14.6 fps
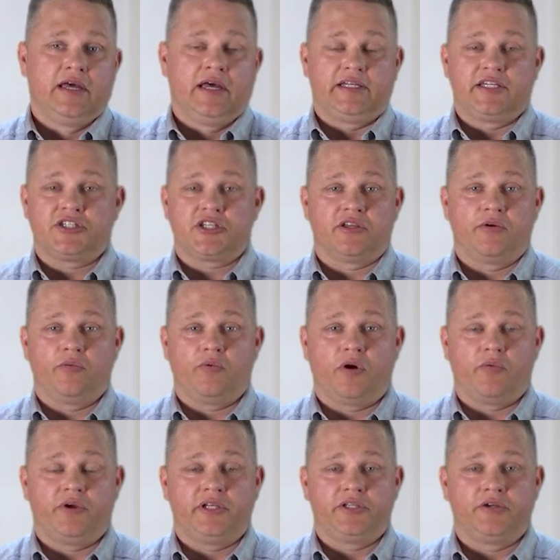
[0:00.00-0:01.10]
Additionally,
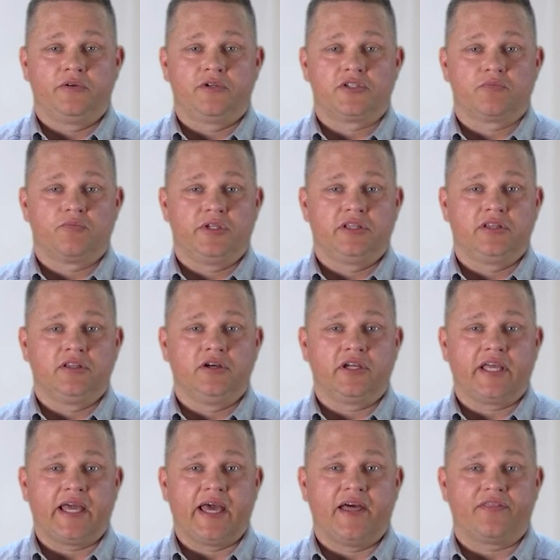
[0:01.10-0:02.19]
what we do is we
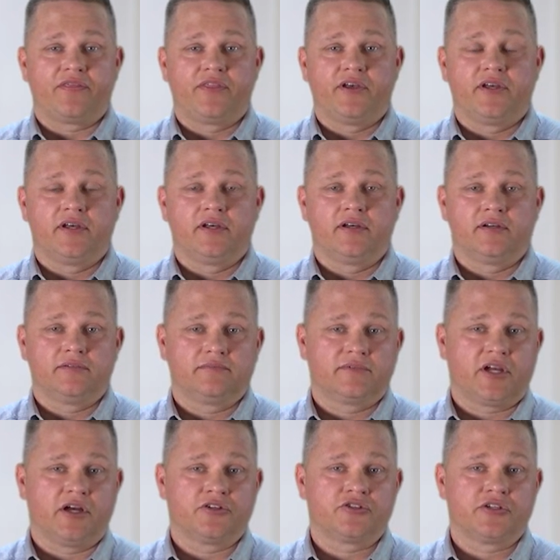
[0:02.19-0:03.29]
look at the
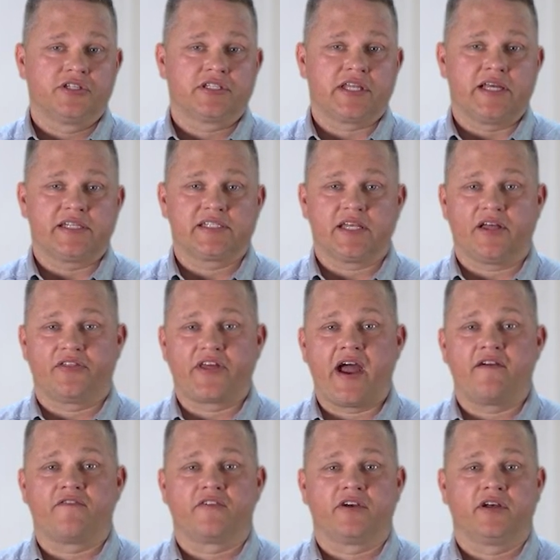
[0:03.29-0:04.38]
countries like South
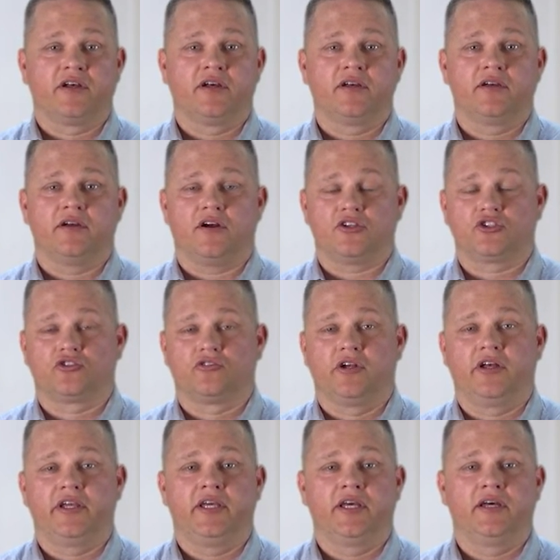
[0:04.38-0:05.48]
Africa,
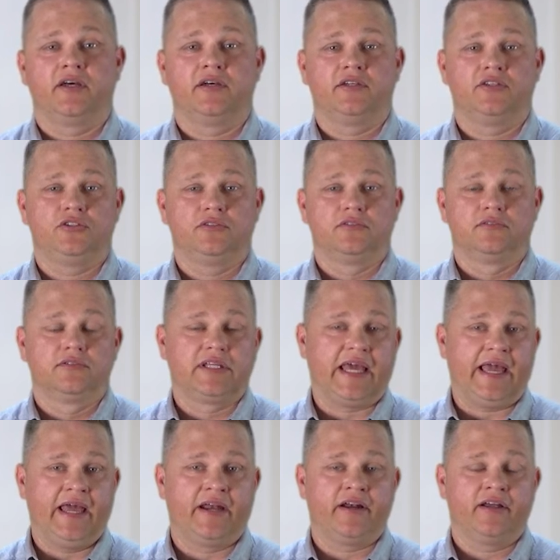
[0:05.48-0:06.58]
Australia,
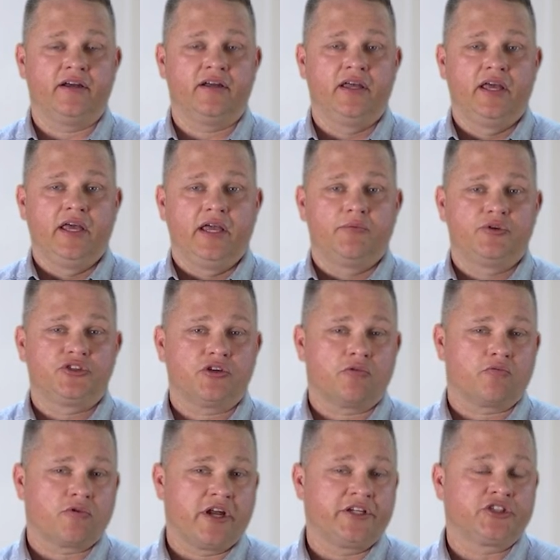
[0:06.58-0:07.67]
Canada, and we start
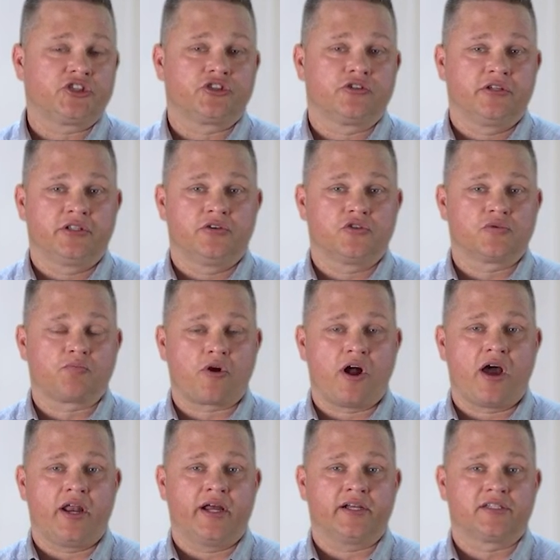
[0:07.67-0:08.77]
registering those
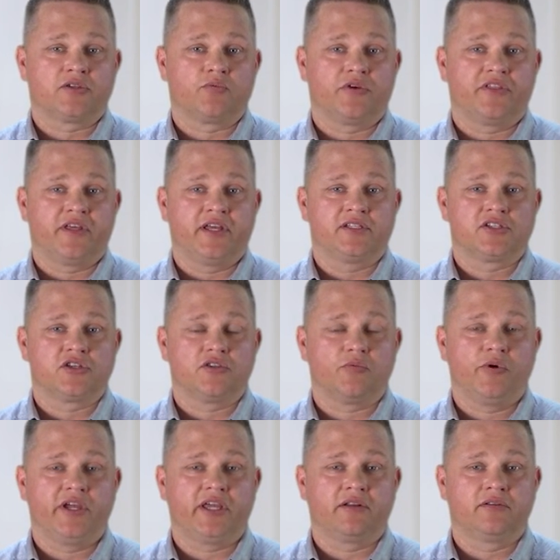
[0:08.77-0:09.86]
products within so that
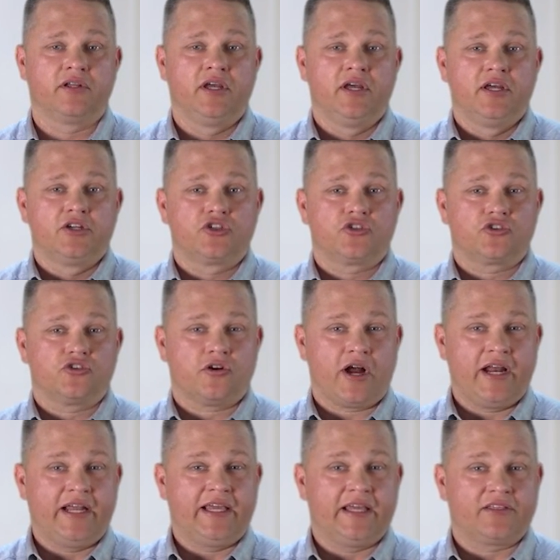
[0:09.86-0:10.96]
we can
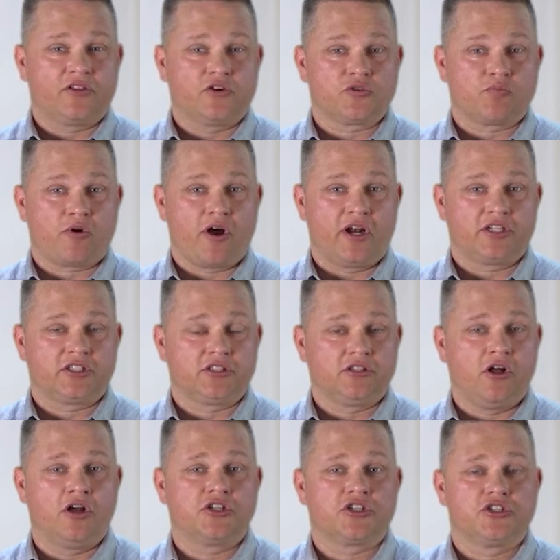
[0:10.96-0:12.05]
try to get those products
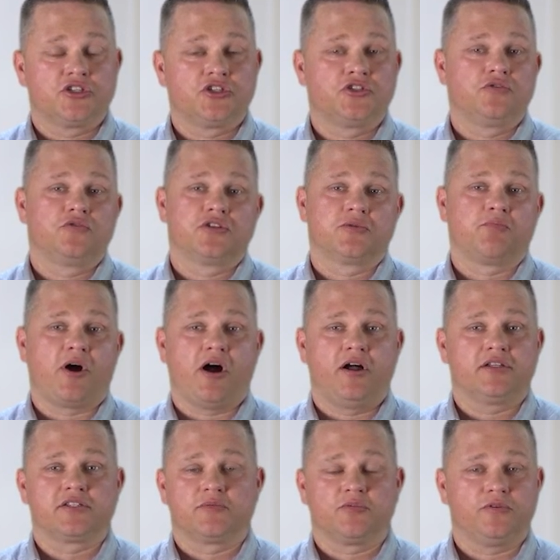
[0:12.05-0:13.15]
launched as soon as
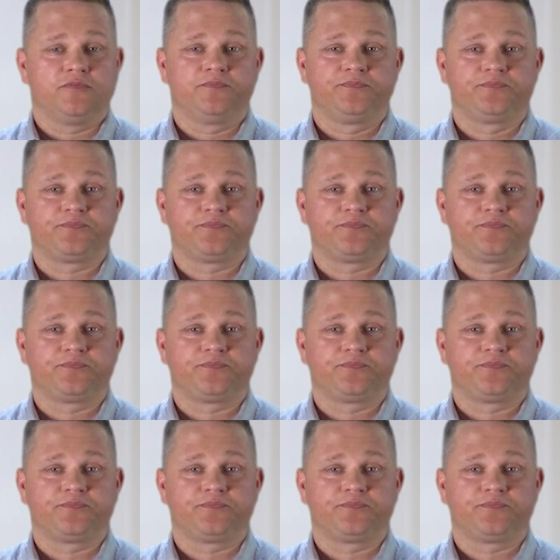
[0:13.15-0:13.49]
possible.